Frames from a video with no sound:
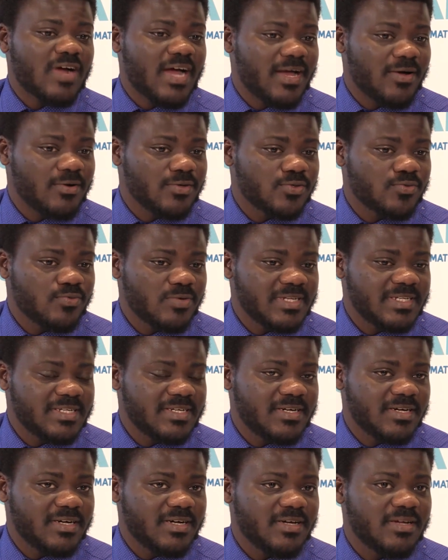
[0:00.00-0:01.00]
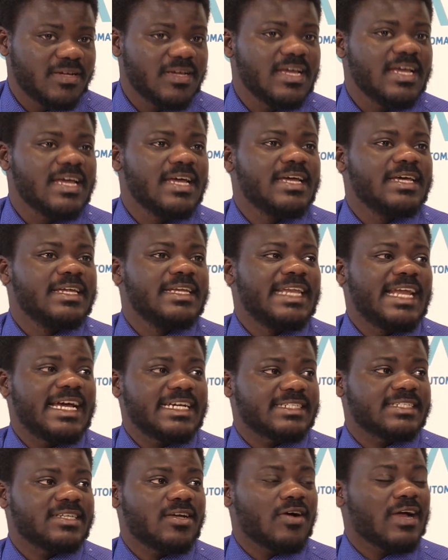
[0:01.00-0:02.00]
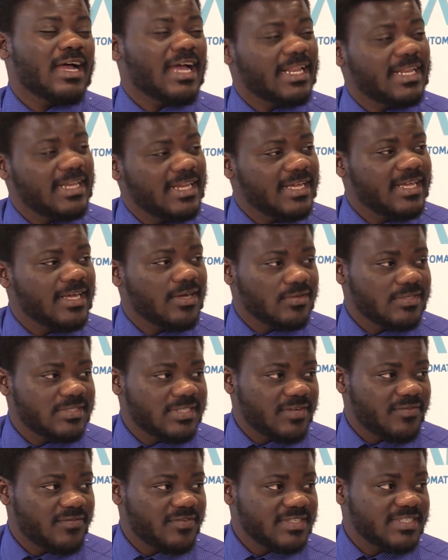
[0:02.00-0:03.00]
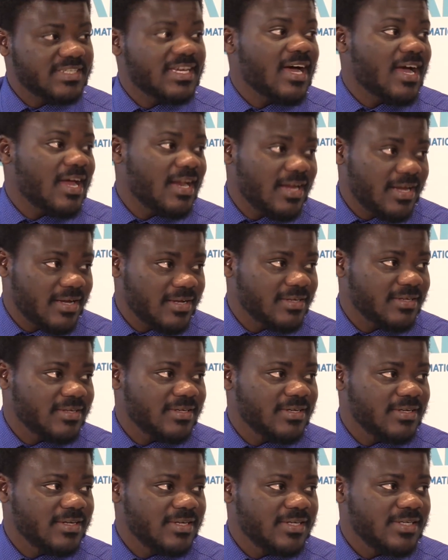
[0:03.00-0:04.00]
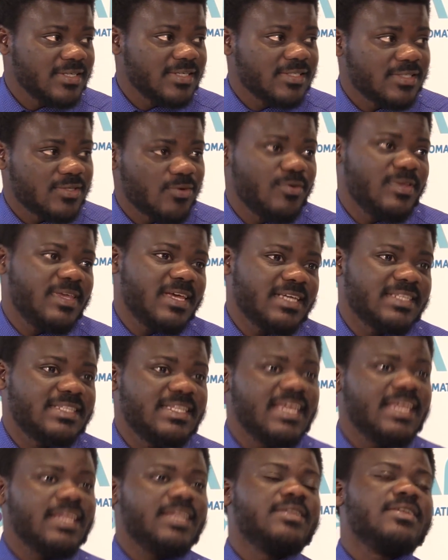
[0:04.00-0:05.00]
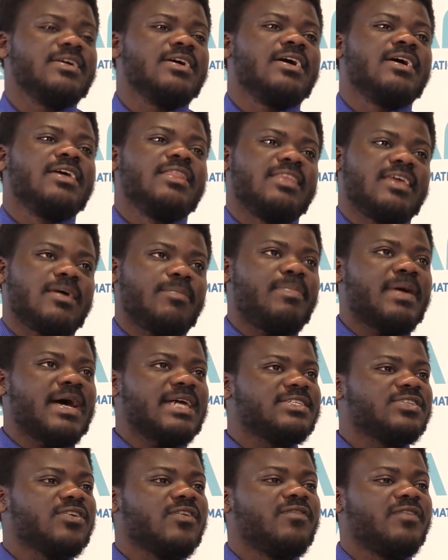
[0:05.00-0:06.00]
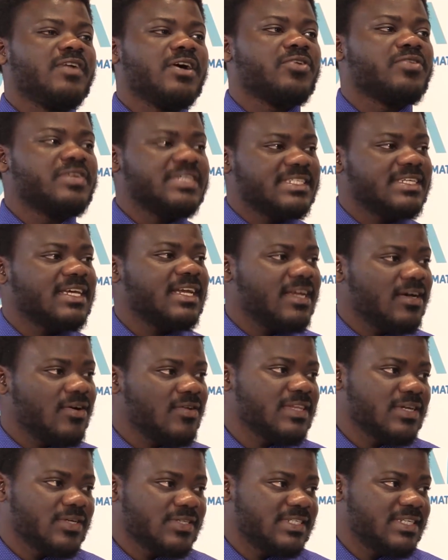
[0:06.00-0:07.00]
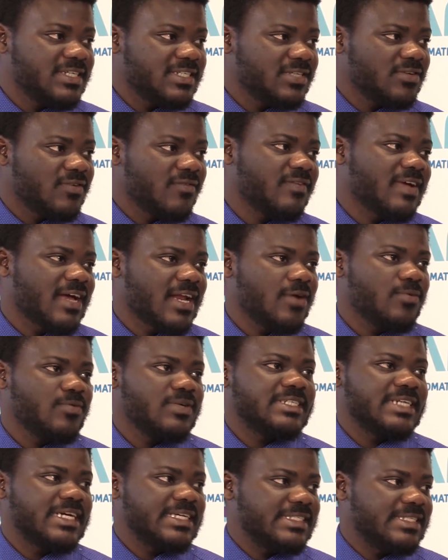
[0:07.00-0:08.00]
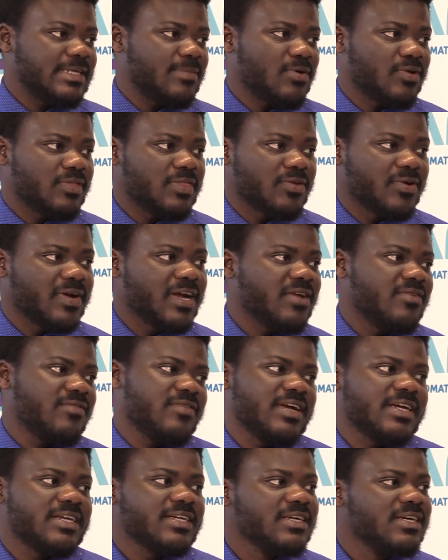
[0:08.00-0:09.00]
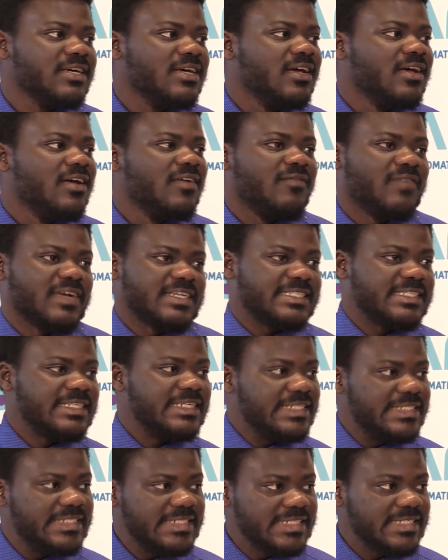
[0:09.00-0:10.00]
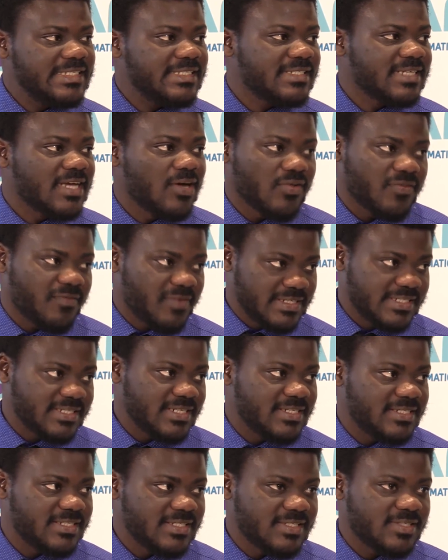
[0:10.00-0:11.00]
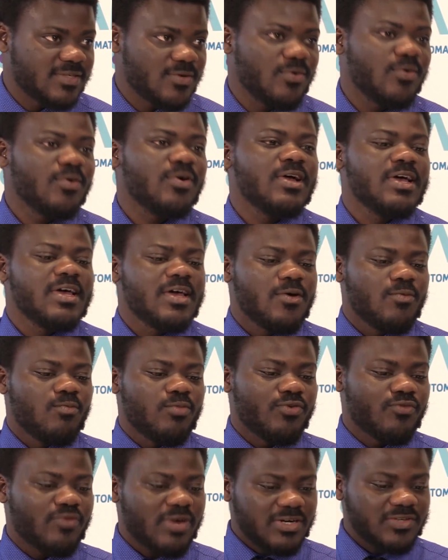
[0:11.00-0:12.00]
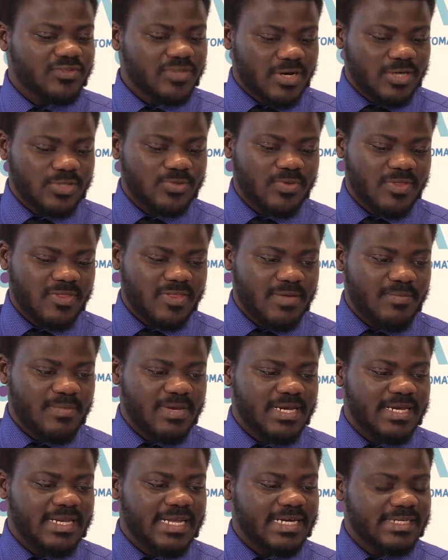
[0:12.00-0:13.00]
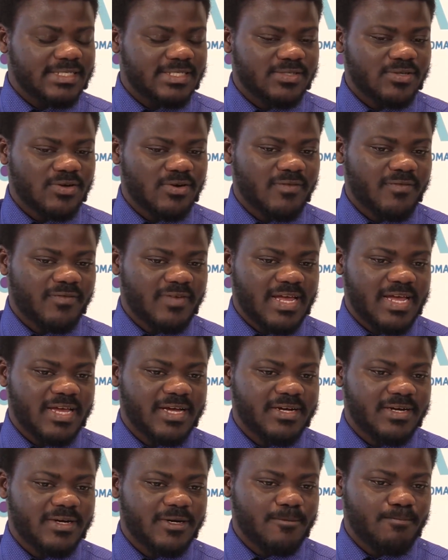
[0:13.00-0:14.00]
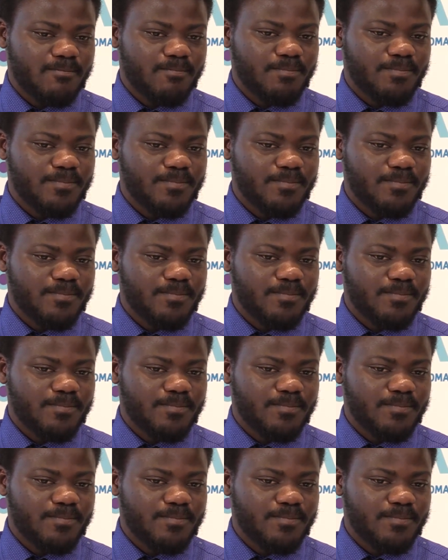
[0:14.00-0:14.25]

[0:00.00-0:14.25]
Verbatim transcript: trials with the National Catholic Health Service Ghana. Okay. So yeah, they, they are part of a Christian Health Association of Ghana, which has about three hundred facilities, health facilities. So we run trials with them, and that's sort of like um,